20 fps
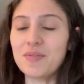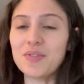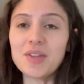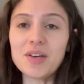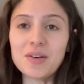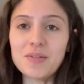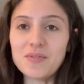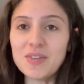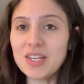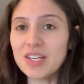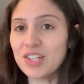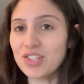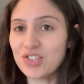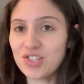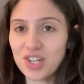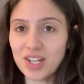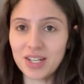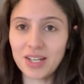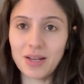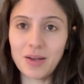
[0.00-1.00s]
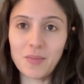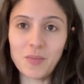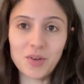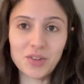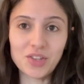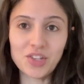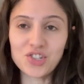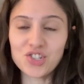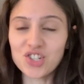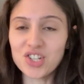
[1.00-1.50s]
the vegan chicken with
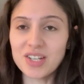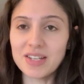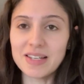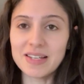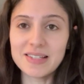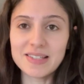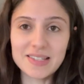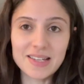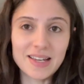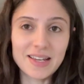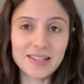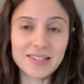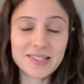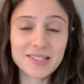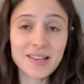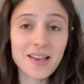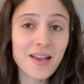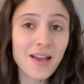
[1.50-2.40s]
the cheese, it's